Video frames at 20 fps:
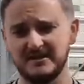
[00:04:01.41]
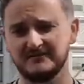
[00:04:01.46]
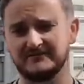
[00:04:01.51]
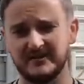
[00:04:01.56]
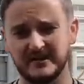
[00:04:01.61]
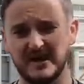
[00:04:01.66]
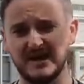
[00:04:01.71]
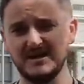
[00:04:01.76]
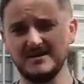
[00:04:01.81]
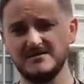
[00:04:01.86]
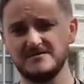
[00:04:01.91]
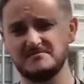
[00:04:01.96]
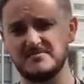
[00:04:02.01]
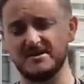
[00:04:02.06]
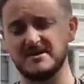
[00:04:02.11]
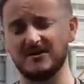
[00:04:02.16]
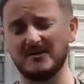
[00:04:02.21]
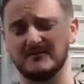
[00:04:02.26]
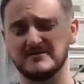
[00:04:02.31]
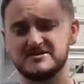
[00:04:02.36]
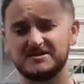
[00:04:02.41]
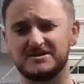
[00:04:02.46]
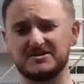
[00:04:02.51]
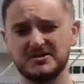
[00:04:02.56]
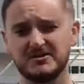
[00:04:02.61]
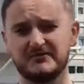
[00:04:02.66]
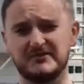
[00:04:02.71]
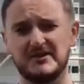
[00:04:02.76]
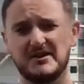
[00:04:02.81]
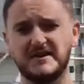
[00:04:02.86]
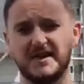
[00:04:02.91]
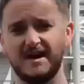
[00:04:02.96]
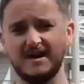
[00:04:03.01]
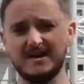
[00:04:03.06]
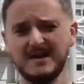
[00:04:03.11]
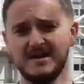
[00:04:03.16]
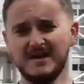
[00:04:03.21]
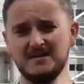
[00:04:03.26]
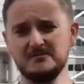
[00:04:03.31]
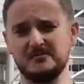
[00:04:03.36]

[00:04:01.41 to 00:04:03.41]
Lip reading: Villa, a bit obviously tougher that,